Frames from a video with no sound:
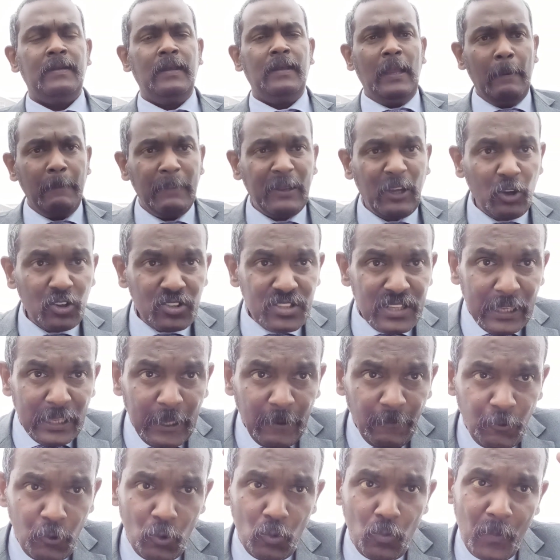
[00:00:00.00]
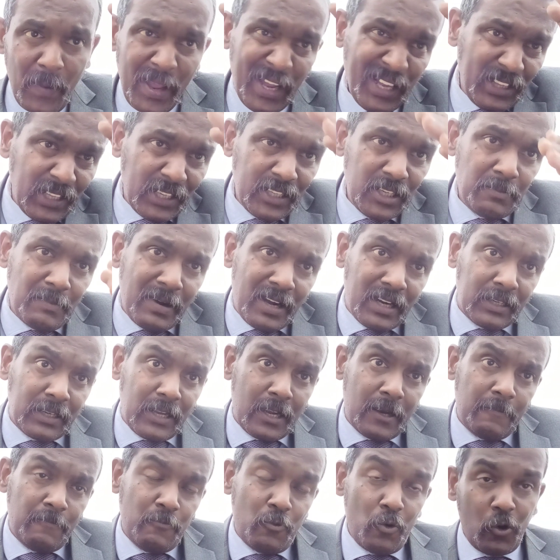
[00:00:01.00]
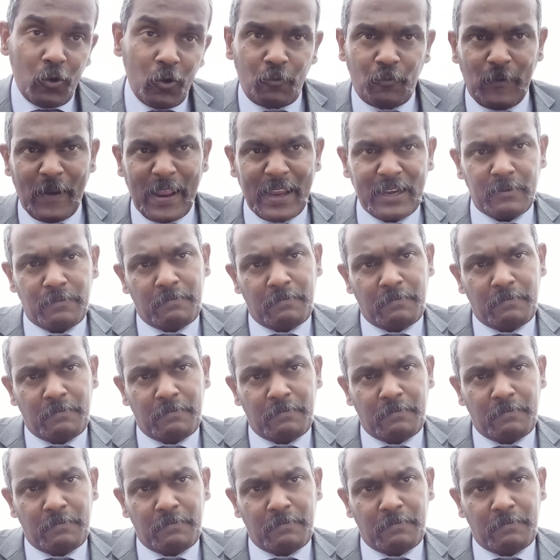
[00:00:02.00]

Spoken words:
Because if you make the demand curve more flat,